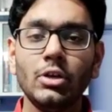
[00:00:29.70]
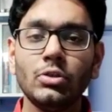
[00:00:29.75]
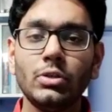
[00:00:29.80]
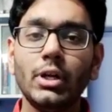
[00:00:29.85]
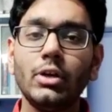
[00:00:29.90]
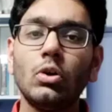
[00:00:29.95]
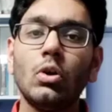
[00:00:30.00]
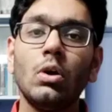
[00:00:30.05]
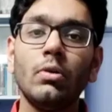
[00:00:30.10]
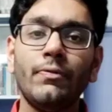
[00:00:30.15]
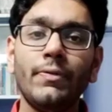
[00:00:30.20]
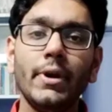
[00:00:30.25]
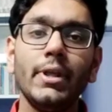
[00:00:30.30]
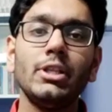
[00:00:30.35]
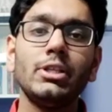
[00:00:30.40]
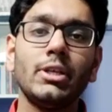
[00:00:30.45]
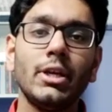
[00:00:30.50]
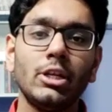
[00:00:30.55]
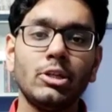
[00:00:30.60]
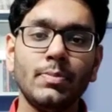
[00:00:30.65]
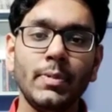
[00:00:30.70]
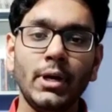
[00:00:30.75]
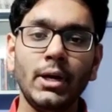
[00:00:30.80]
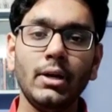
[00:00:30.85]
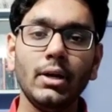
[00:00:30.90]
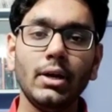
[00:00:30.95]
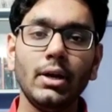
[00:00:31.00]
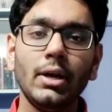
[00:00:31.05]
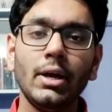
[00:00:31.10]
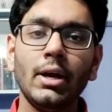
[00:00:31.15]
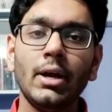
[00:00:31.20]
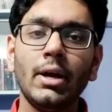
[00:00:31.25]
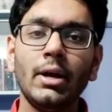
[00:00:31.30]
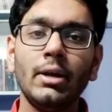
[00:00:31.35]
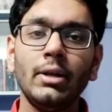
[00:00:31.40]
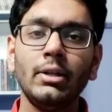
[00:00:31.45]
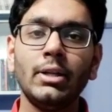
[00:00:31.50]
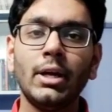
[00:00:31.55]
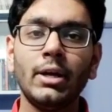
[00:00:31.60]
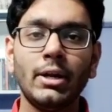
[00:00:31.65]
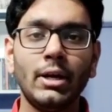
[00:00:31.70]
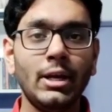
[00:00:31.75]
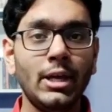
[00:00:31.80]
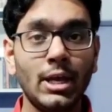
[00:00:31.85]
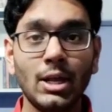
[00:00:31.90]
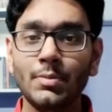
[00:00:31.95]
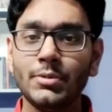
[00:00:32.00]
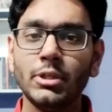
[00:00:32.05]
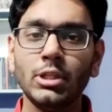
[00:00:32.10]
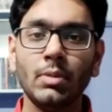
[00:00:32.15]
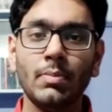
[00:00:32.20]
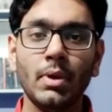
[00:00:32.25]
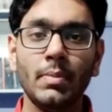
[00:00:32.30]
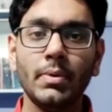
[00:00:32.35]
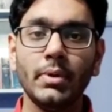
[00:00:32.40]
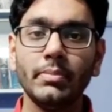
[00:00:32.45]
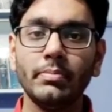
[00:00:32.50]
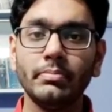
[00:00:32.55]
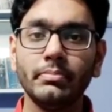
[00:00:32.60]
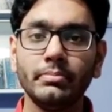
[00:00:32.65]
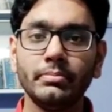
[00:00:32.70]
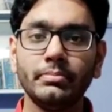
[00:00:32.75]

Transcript: So that confidence gets built and that really helps in the paper.